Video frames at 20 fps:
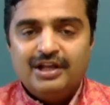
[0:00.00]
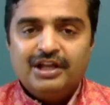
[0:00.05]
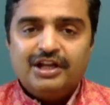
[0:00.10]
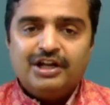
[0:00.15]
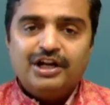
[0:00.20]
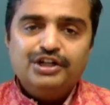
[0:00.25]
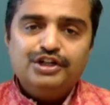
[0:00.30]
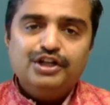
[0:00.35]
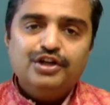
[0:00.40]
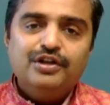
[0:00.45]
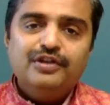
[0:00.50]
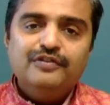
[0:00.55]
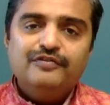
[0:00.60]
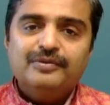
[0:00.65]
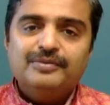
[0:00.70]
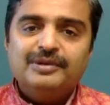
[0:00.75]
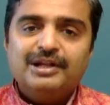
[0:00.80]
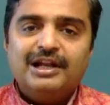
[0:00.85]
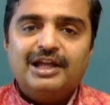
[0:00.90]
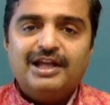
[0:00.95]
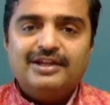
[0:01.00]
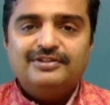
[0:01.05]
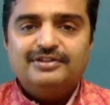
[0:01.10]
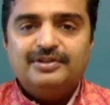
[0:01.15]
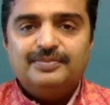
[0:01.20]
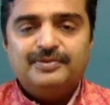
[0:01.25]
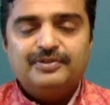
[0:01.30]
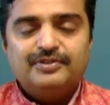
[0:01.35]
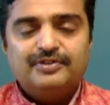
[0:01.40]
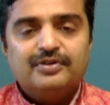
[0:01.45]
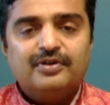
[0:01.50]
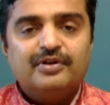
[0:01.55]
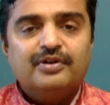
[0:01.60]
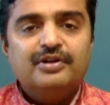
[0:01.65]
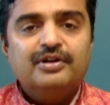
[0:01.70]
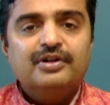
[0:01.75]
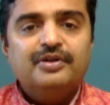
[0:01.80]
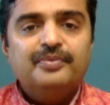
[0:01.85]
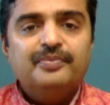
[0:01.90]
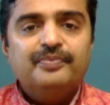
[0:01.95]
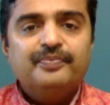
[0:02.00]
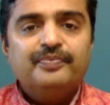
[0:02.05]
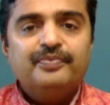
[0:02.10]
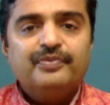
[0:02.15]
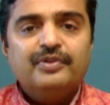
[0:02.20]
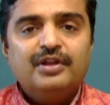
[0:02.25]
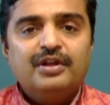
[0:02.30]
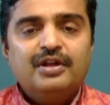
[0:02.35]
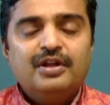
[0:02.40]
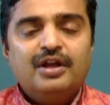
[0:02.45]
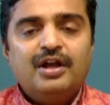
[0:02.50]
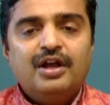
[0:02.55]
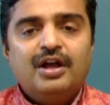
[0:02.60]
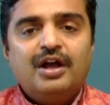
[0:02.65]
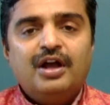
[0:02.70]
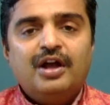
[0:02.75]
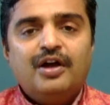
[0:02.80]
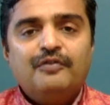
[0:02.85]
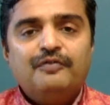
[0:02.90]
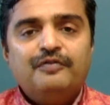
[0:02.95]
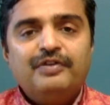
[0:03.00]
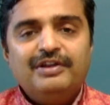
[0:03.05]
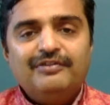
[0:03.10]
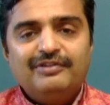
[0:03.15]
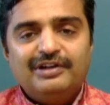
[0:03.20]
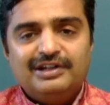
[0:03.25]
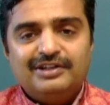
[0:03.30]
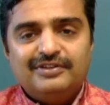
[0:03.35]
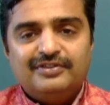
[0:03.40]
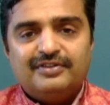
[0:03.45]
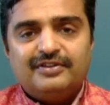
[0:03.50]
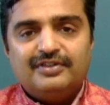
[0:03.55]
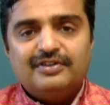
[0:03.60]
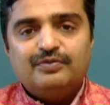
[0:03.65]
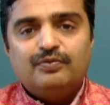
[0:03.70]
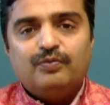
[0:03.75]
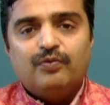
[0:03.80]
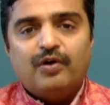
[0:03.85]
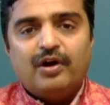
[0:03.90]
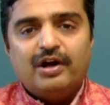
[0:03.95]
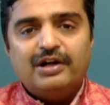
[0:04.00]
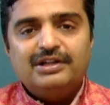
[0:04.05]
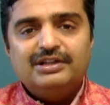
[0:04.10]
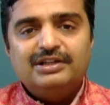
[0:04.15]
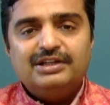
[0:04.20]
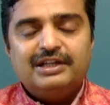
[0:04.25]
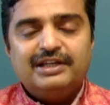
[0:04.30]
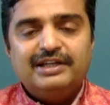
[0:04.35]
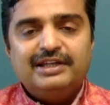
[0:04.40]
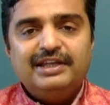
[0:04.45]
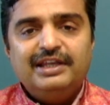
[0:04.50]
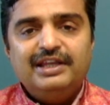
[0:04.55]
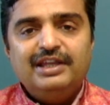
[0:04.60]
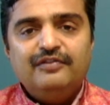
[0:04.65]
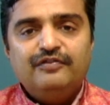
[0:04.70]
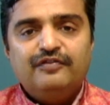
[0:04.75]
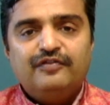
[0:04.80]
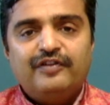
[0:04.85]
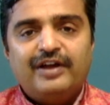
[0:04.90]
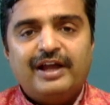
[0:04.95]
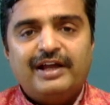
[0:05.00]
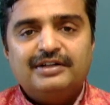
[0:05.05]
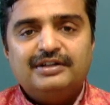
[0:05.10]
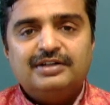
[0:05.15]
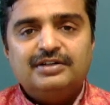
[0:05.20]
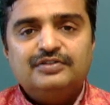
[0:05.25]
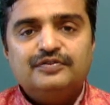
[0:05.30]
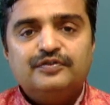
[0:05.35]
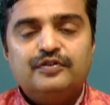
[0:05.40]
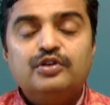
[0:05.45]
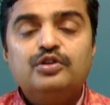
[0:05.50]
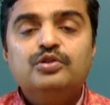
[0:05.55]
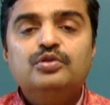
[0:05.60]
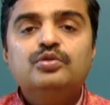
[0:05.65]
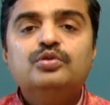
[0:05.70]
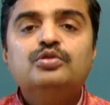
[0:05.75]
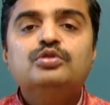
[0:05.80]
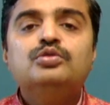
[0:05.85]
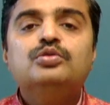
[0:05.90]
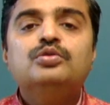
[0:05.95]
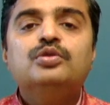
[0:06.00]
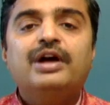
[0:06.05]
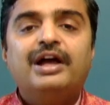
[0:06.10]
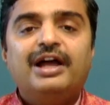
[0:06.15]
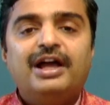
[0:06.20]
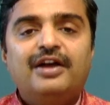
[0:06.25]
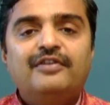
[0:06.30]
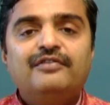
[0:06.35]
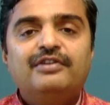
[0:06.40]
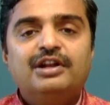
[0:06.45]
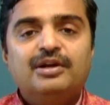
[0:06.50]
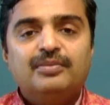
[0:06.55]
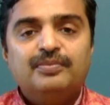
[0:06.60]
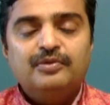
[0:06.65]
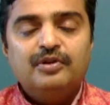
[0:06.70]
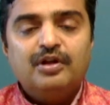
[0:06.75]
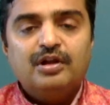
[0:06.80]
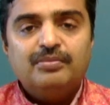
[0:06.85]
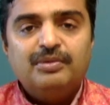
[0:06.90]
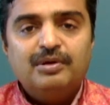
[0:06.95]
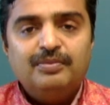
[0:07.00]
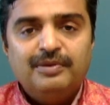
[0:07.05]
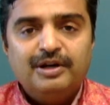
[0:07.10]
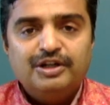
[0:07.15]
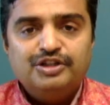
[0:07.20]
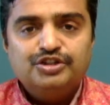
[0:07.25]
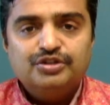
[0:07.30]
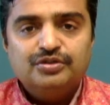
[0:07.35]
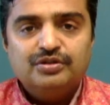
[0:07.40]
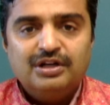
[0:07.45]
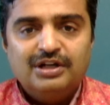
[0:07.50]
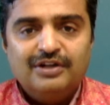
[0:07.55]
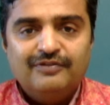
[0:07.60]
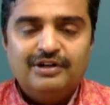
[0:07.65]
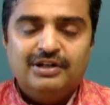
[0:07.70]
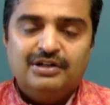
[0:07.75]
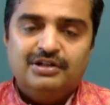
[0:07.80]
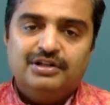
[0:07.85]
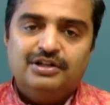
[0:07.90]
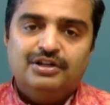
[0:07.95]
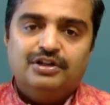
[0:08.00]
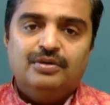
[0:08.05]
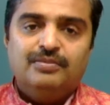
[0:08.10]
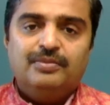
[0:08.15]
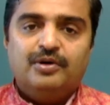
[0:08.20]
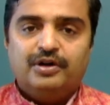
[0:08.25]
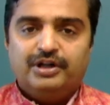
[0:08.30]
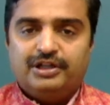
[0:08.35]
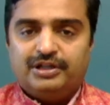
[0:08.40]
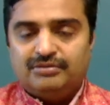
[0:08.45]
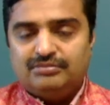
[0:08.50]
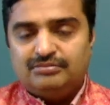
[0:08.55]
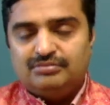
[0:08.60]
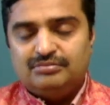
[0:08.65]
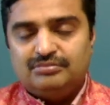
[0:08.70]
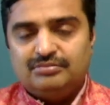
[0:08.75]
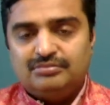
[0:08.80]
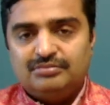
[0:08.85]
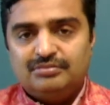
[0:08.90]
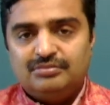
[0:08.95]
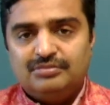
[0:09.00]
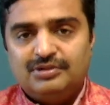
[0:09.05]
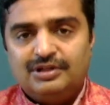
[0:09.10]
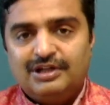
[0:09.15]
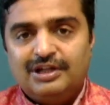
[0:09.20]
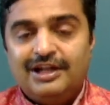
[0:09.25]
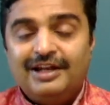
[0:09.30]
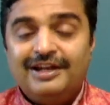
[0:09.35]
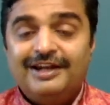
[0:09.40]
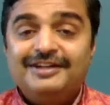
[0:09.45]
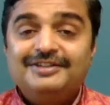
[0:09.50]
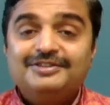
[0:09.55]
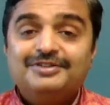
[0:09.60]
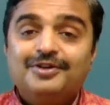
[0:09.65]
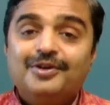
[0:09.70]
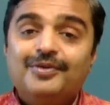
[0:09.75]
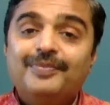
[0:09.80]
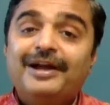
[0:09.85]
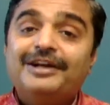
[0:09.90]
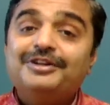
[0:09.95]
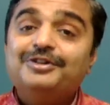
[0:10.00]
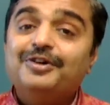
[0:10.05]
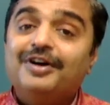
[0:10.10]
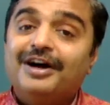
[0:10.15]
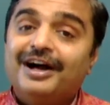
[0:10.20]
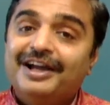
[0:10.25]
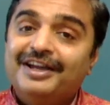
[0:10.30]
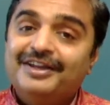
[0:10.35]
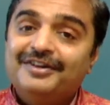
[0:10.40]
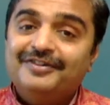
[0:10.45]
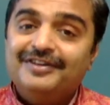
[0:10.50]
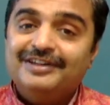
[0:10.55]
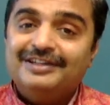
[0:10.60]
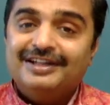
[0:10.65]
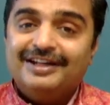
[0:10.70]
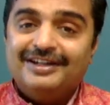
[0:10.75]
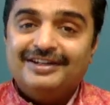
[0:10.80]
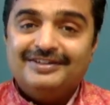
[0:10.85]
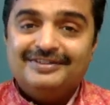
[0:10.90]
Continuing from the last episode, we will discuss what are the key factors for you to have an abnormal blood sugar level in your body. Let's go back to Ayurveda.